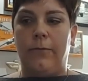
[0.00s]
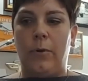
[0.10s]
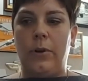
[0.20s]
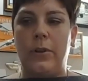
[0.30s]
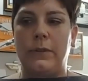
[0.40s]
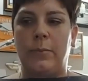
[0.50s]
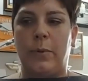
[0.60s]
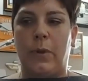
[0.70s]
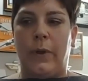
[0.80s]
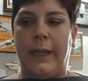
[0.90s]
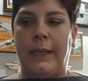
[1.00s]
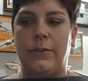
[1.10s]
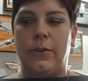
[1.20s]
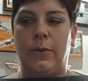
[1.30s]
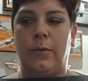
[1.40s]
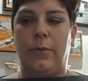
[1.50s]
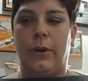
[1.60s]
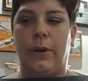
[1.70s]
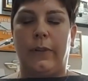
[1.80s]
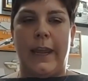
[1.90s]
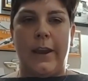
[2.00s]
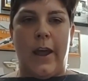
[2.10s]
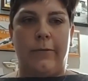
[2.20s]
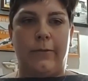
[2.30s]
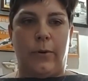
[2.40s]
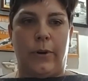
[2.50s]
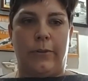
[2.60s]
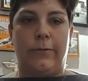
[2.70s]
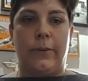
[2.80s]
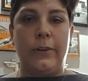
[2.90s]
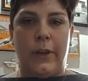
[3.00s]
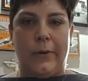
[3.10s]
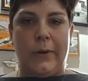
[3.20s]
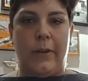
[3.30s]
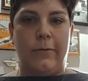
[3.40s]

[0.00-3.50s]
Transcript: for those employees who were laid off or furloughed,